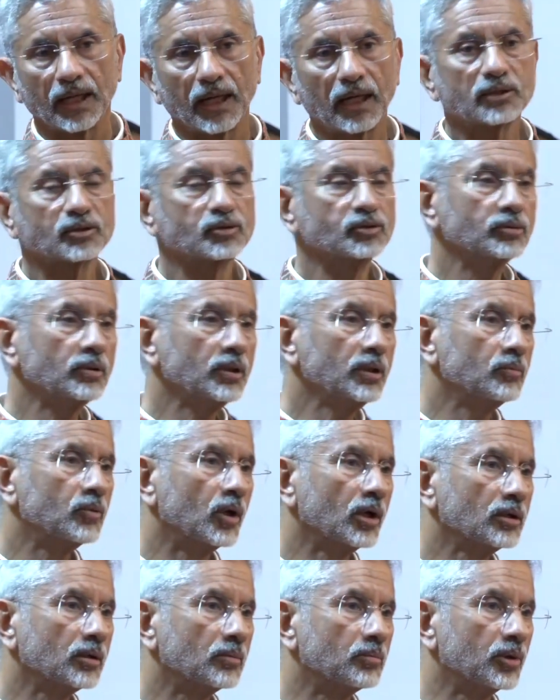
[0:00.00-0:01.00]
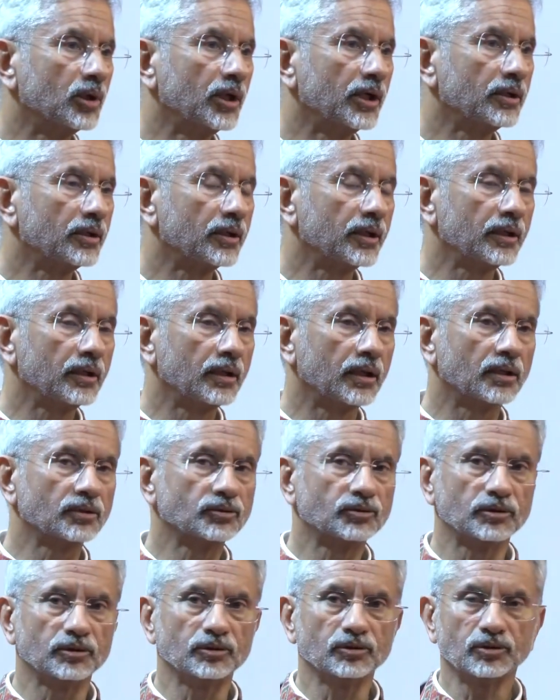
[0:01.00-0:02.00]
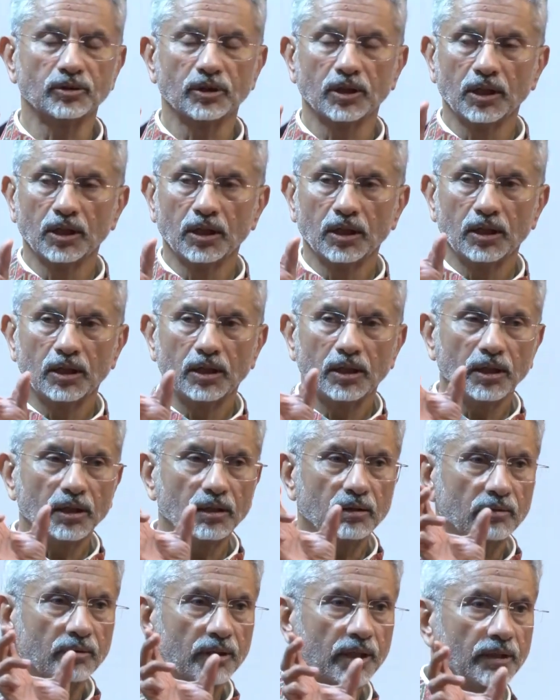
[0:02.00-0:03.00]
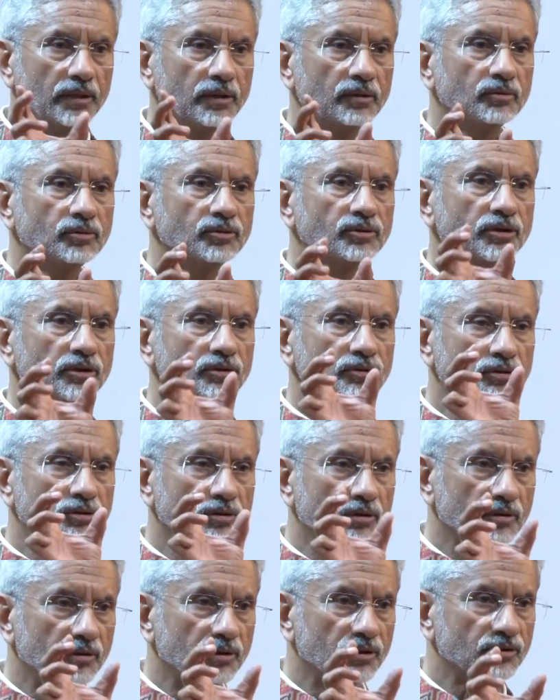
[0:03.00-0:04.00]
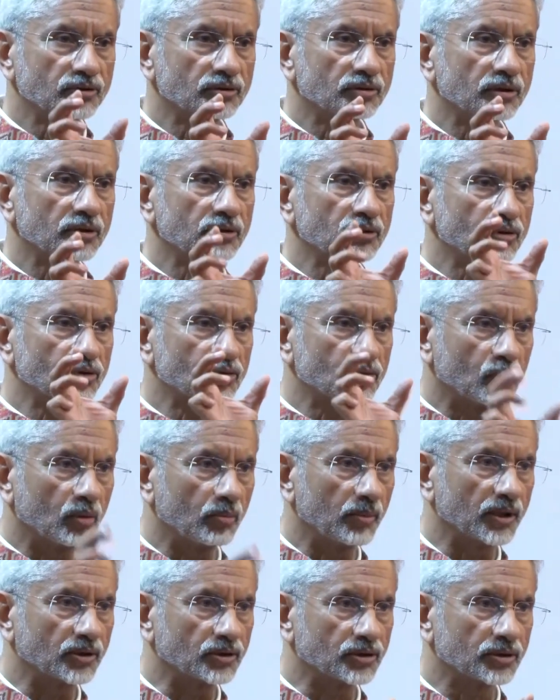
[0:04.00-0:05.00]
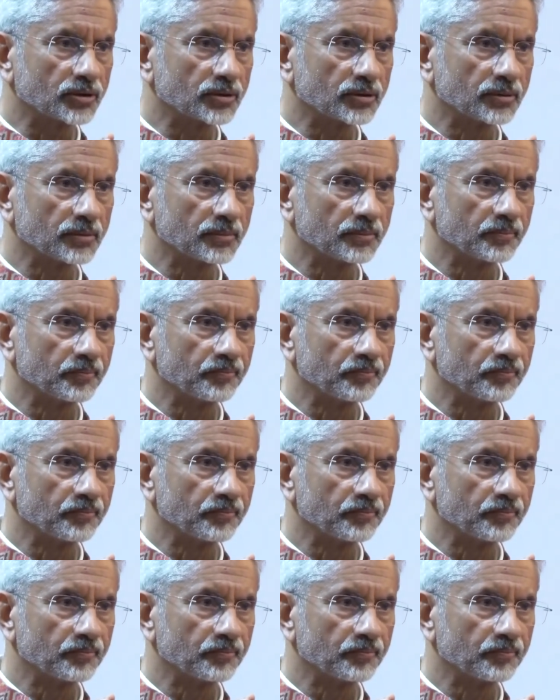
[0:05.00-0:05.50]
Actually, what a bullet train does is, it reduces the distance so much